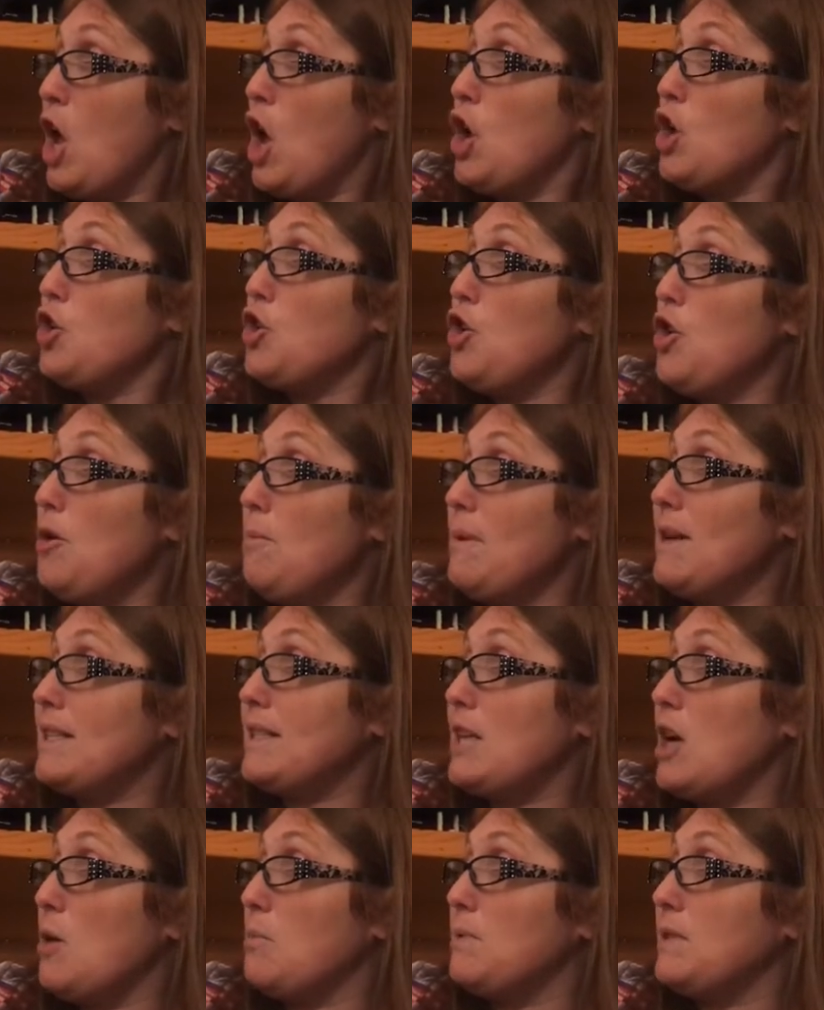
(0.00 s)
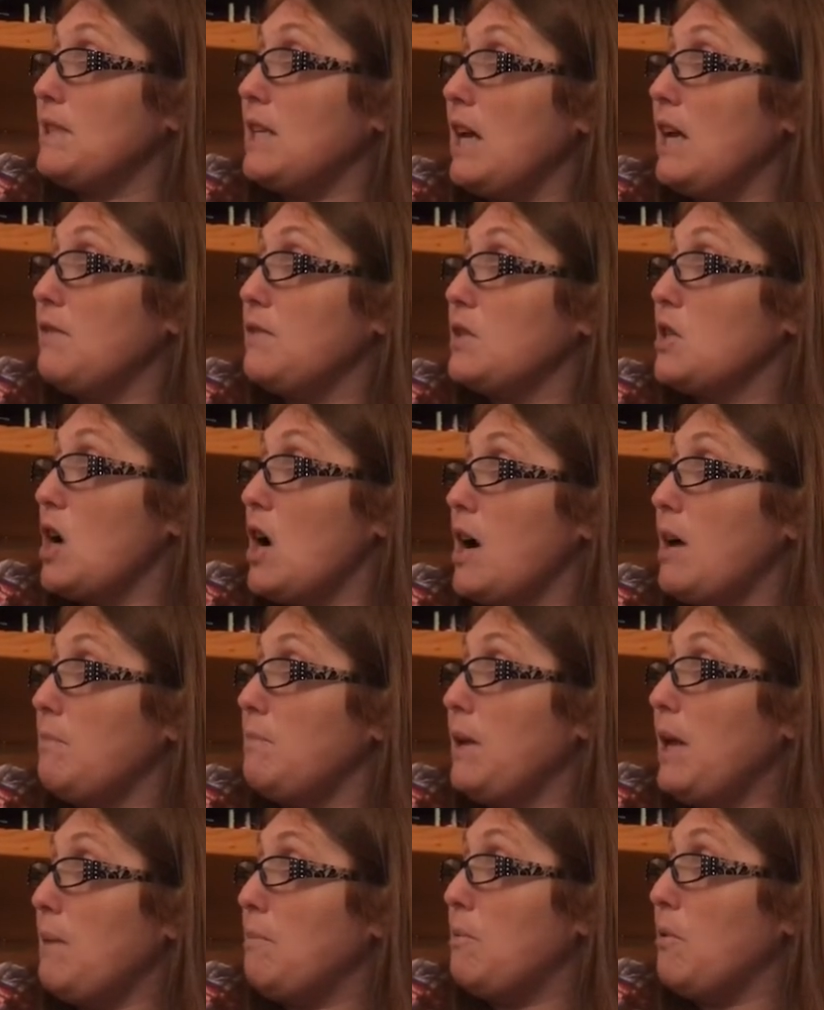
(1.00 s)
You must help save God's
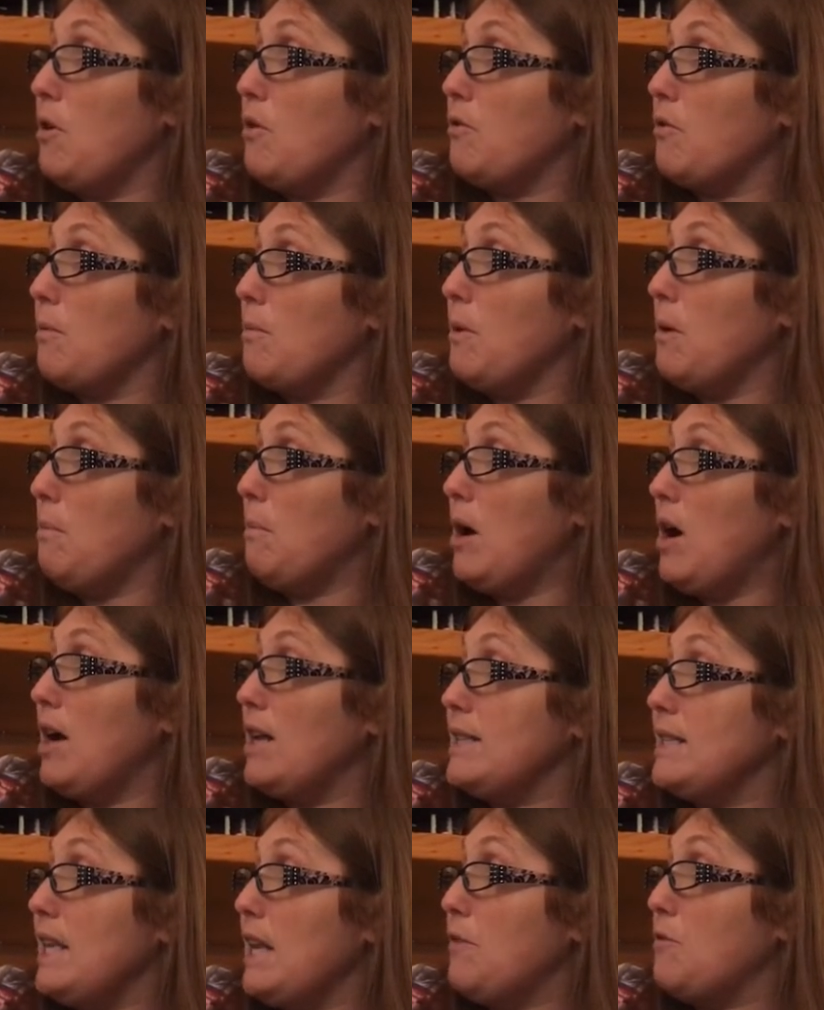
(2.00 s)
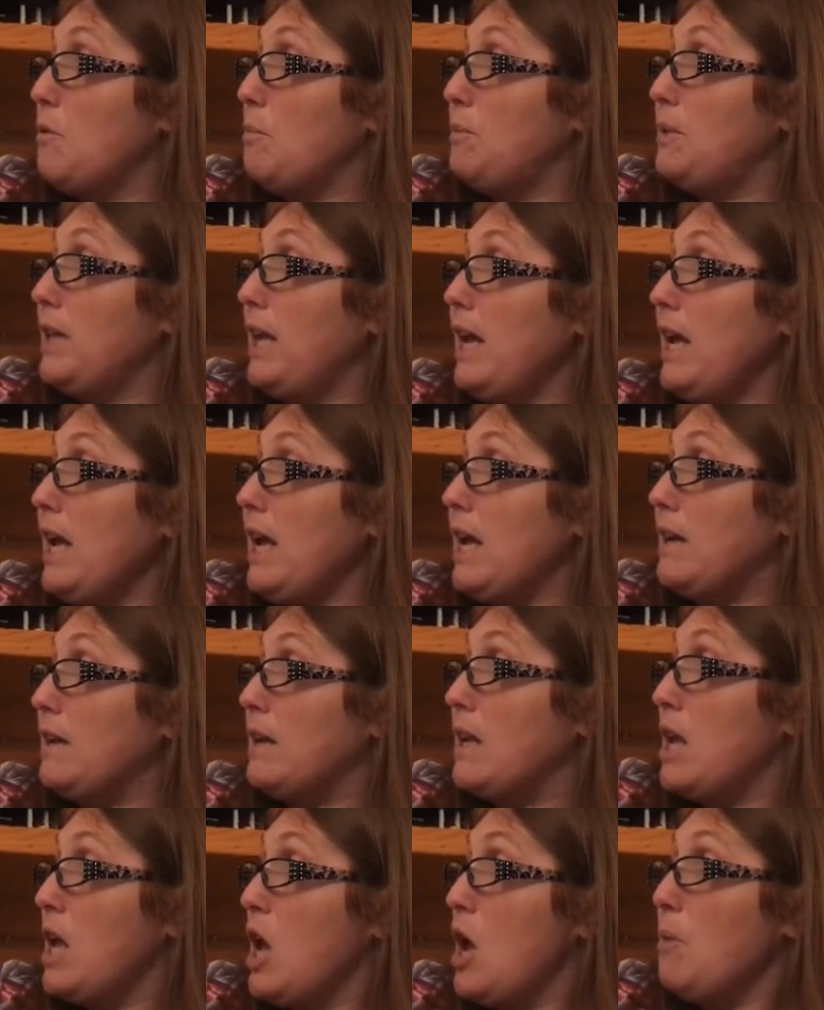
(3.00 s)
people from Haman's evil plan.
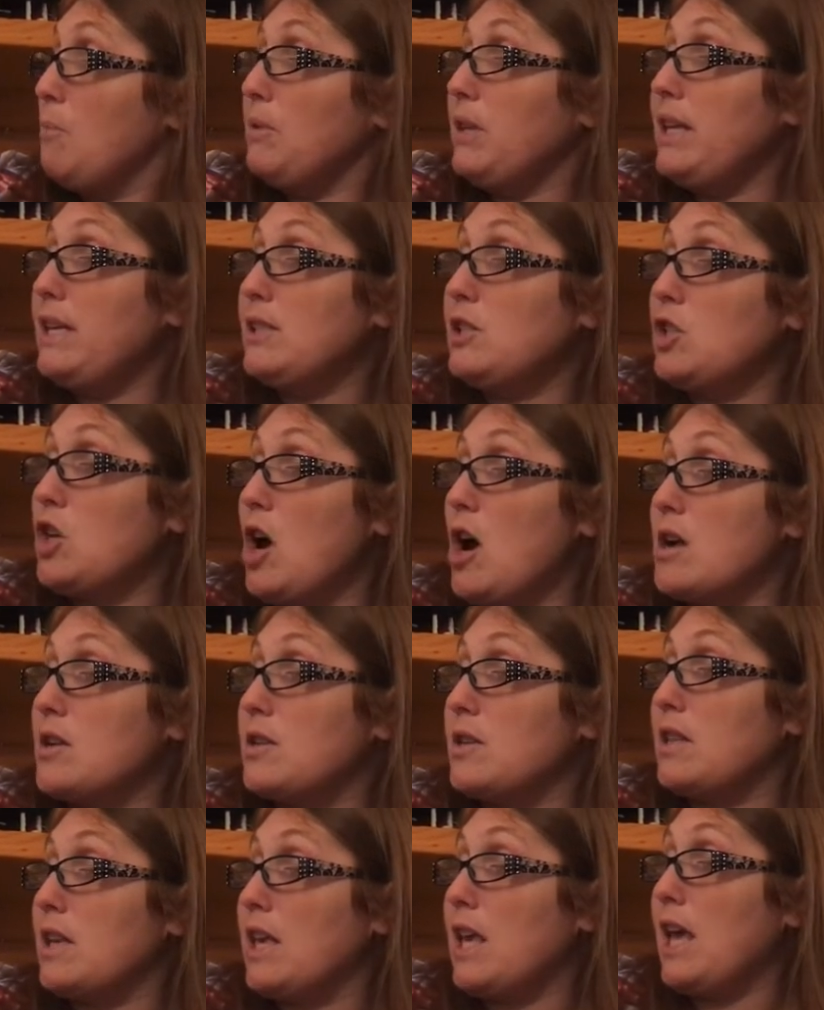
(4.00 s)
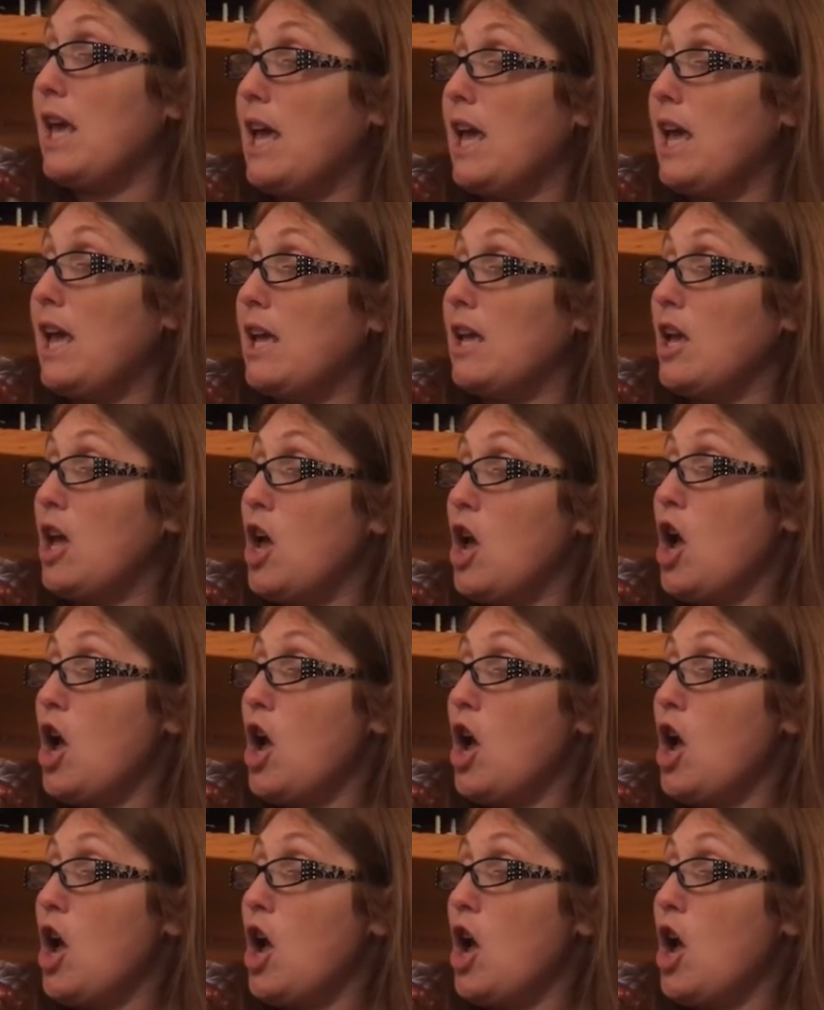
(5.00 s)
Please talk to the king.